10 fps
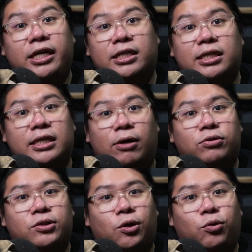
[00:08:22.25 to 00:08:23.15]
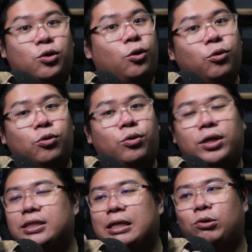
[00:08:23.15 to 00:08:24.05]
it sounds so cool,
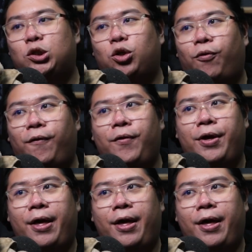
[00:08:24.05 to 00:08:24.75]
it sounds so